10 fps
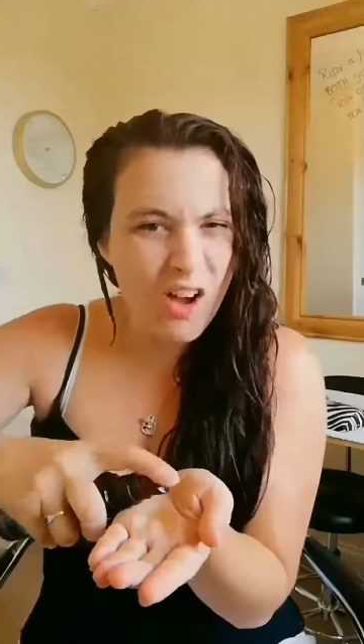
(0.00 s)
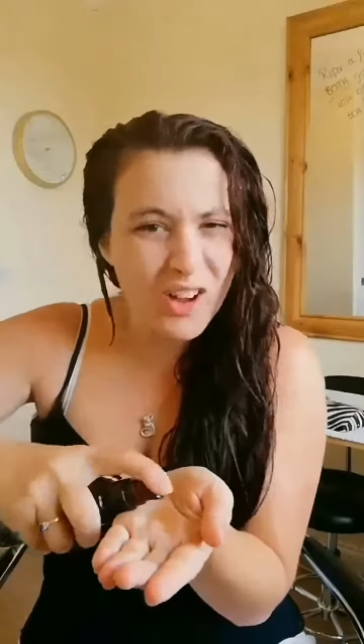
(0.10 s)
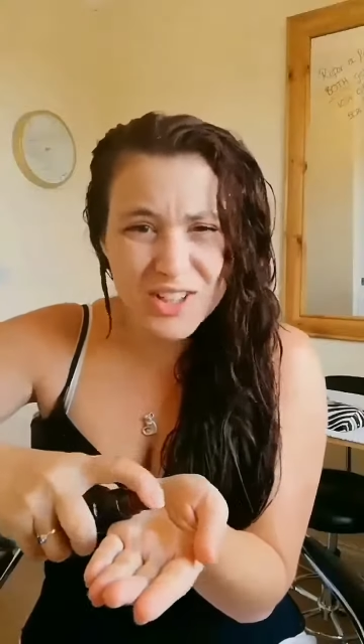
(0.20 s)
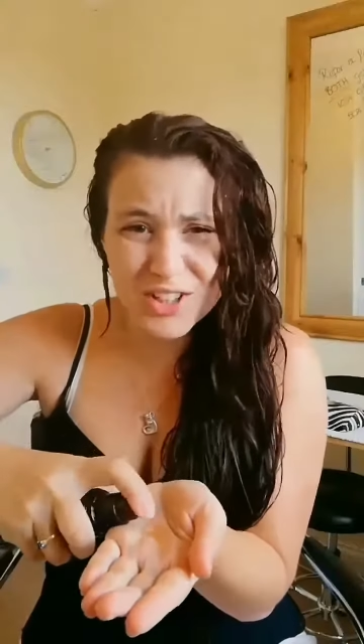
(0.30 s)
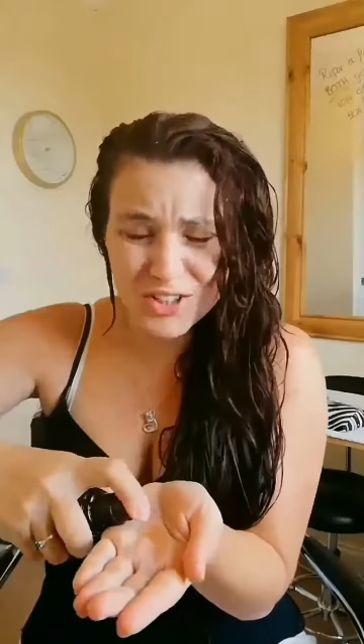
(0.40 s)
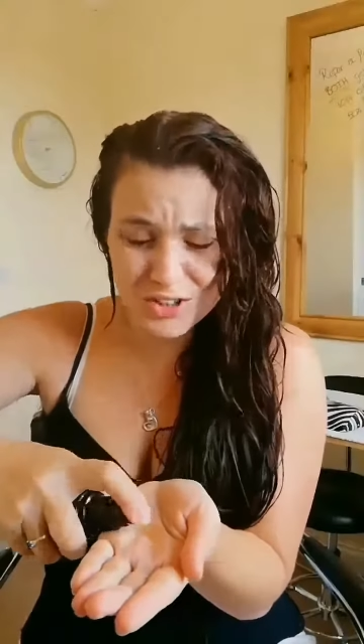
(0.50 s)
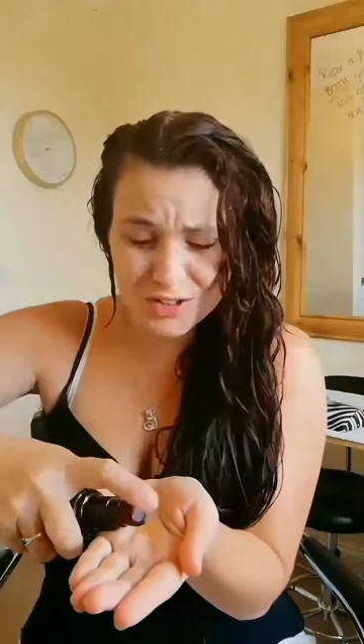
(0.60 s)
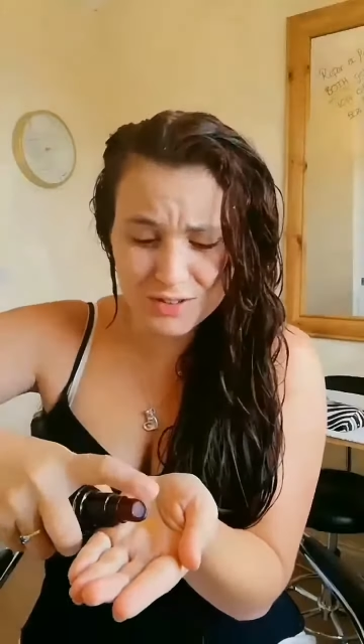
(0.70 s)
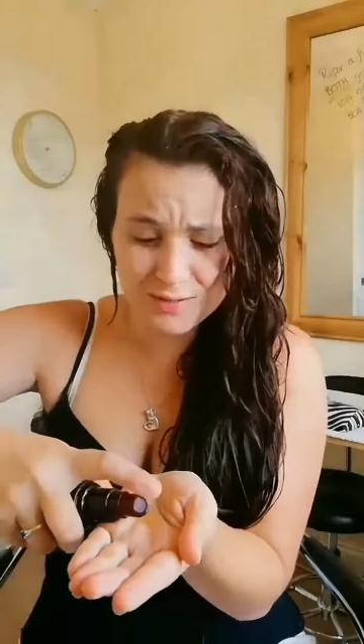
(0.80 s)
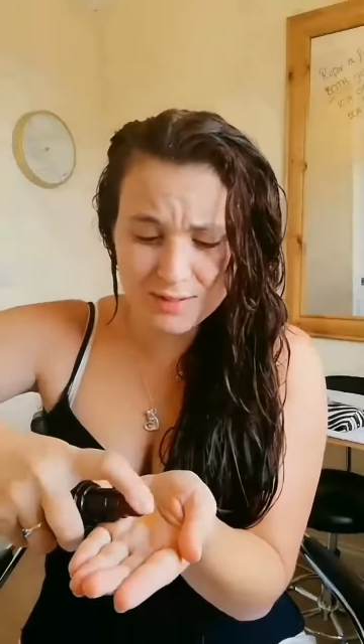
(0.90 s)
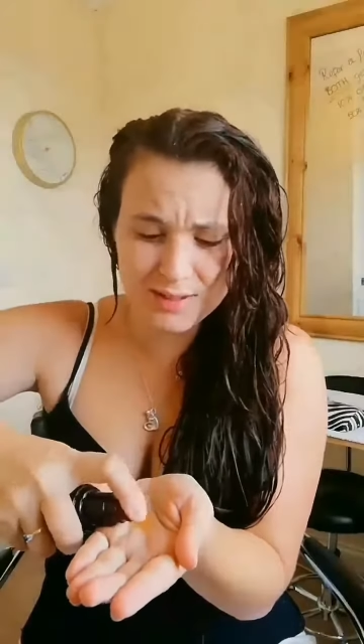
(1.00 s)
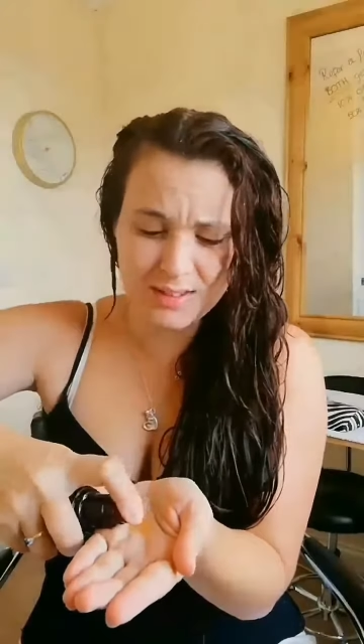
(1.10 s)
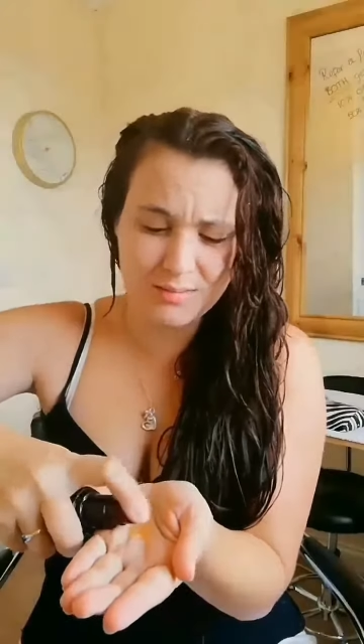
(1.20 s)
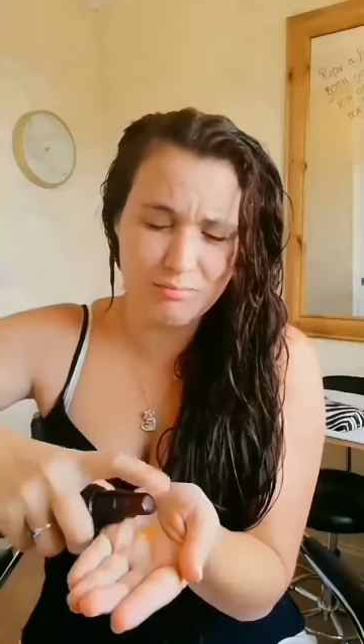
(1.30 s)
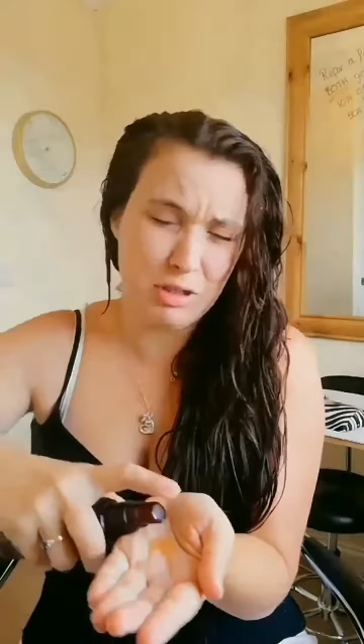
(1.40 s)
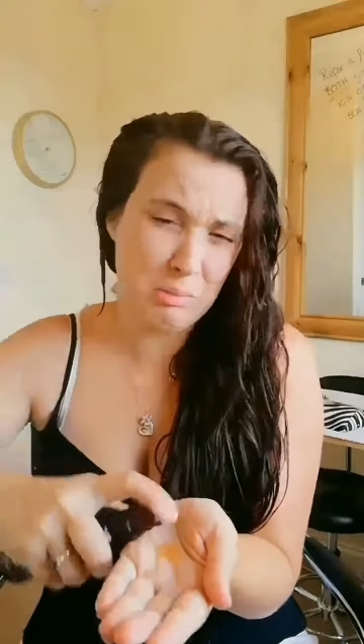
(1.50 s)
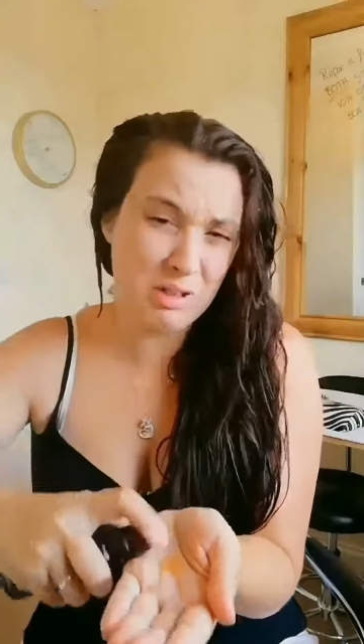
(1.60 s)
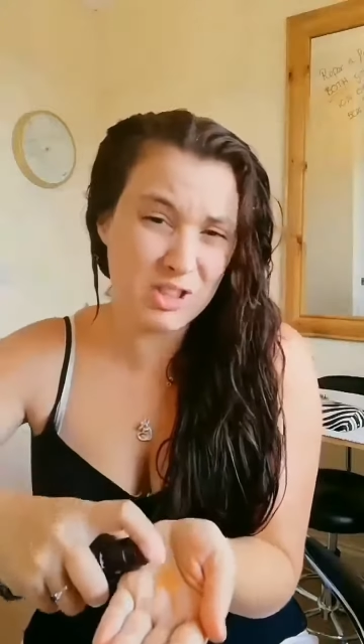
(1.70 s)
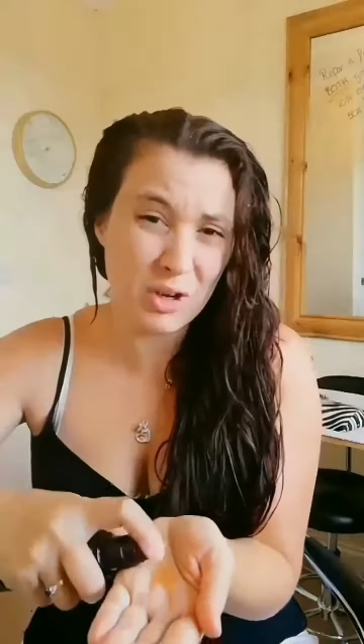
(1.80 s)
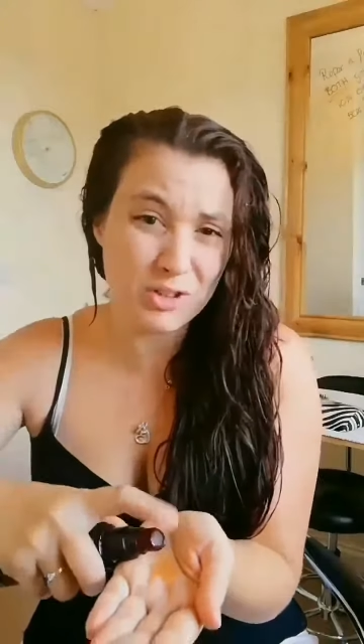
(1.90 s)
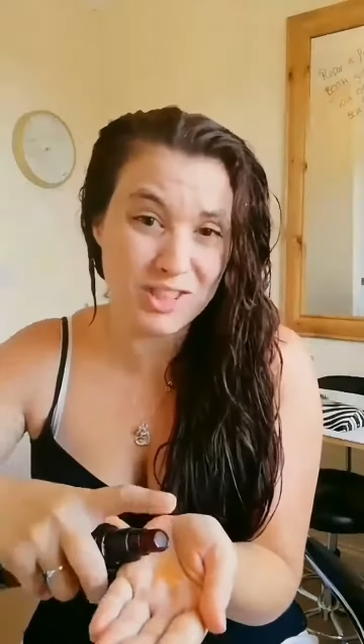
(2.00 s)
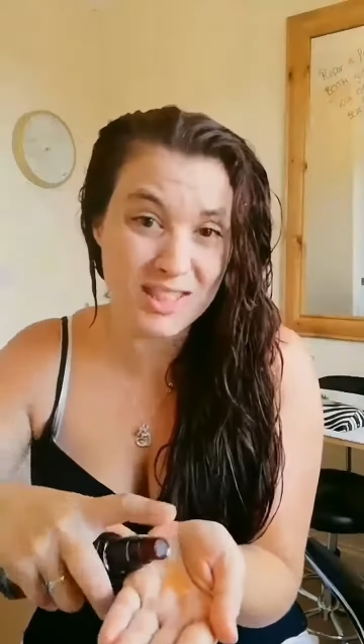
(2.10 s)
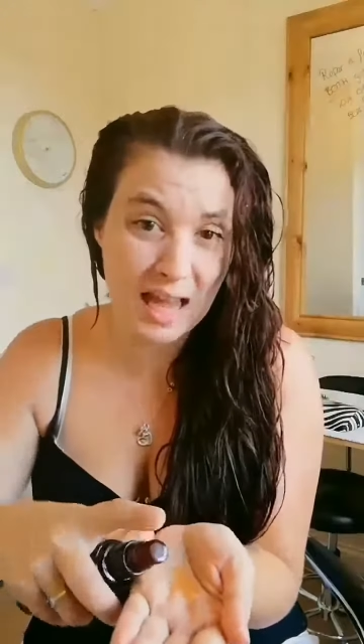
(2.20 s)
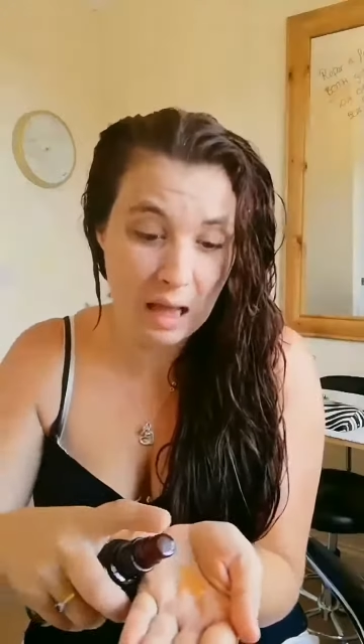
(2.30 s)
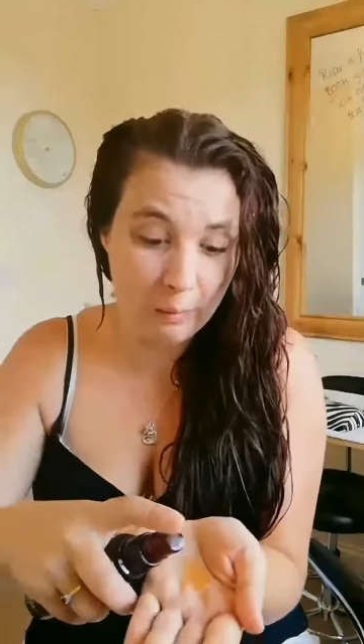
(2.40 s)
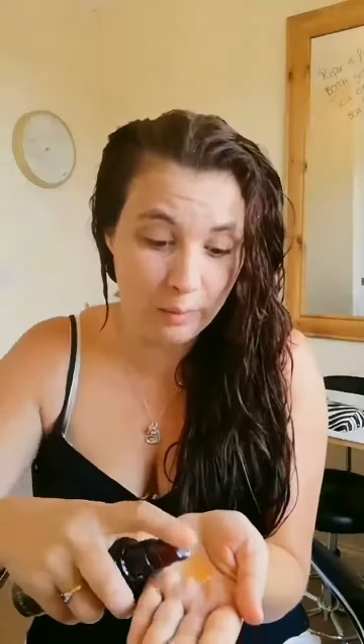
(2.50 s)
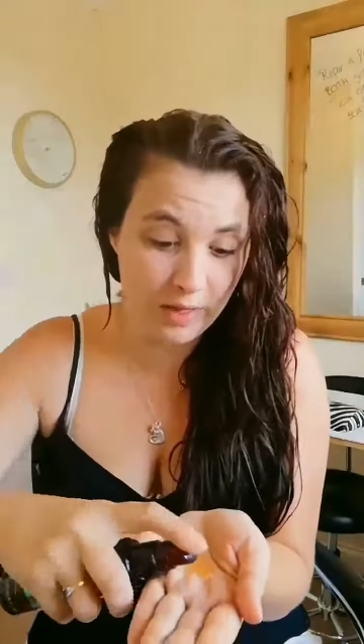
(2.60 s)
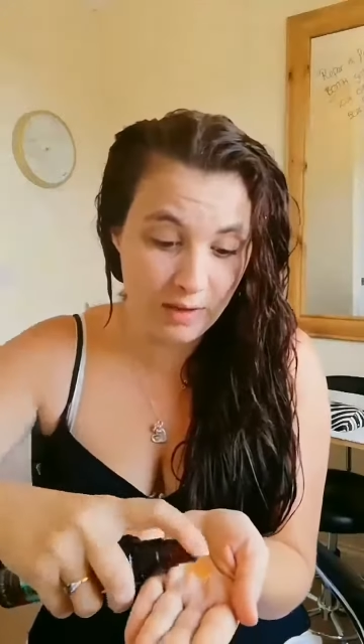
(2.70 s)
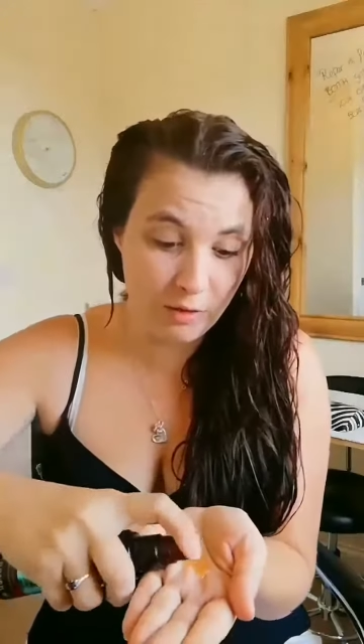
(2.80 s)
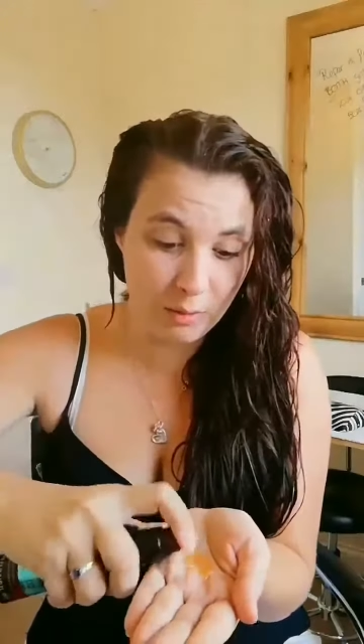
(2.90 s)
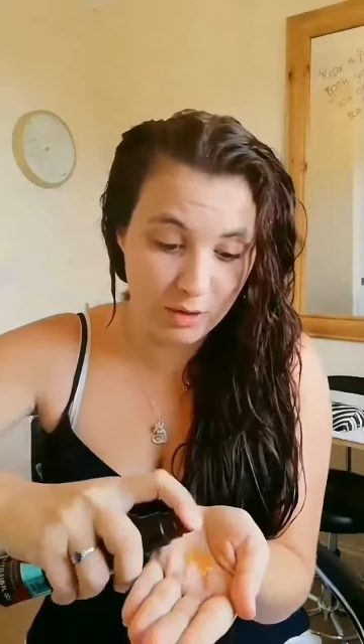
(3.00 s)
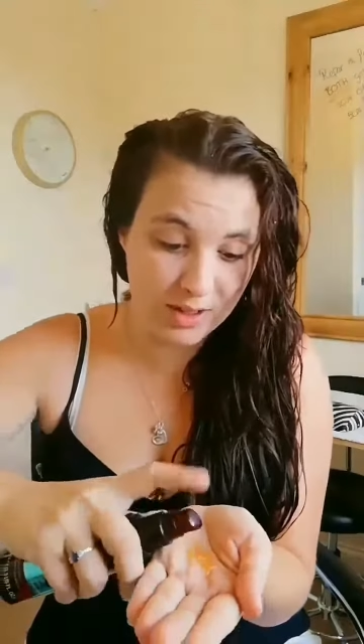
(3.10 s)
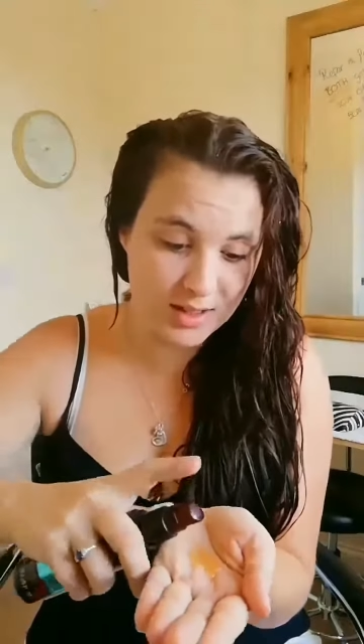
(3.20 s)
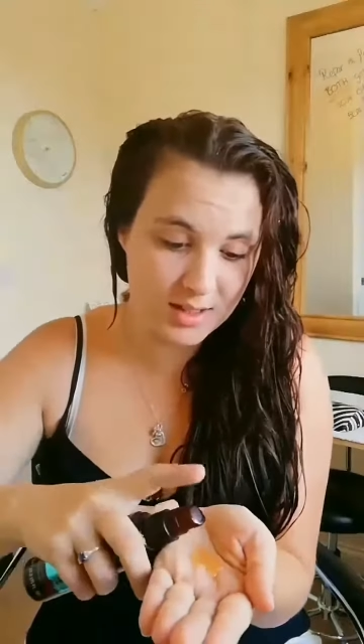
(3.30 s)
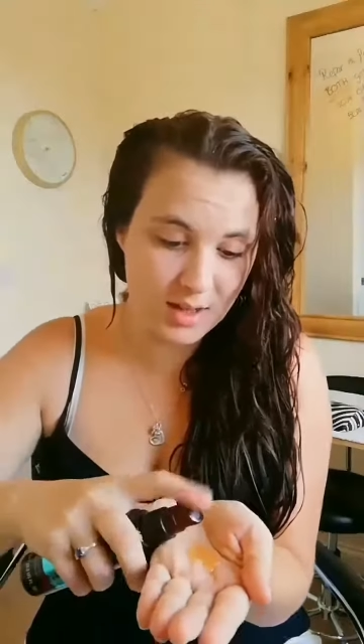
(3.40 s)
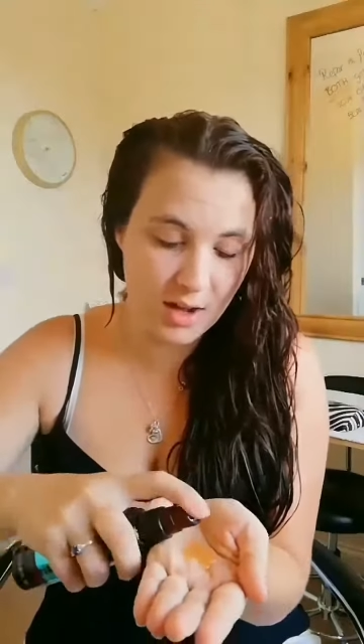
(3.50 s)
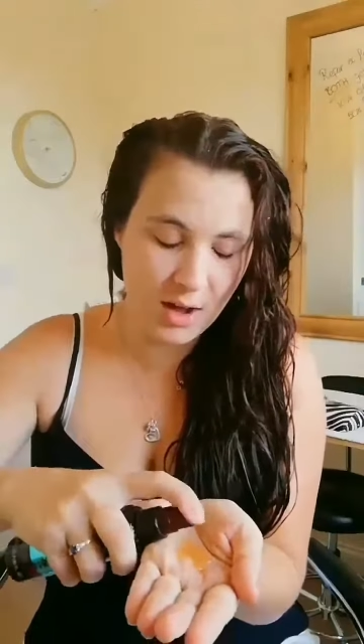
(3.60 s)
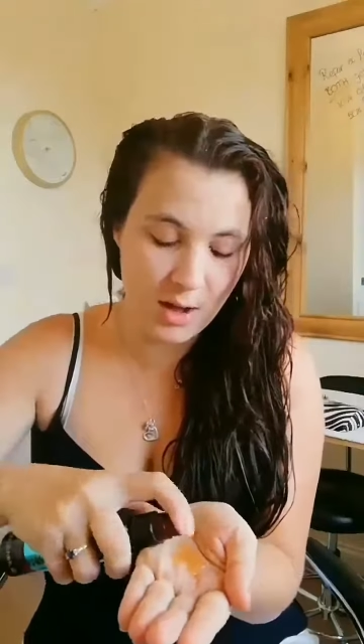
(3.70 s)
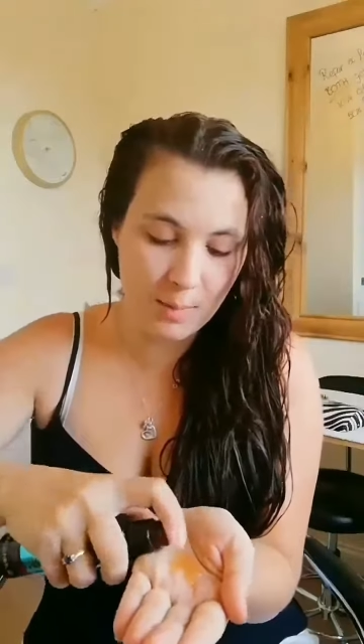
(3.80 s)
I just pretty much go to town with it, if I'm honest,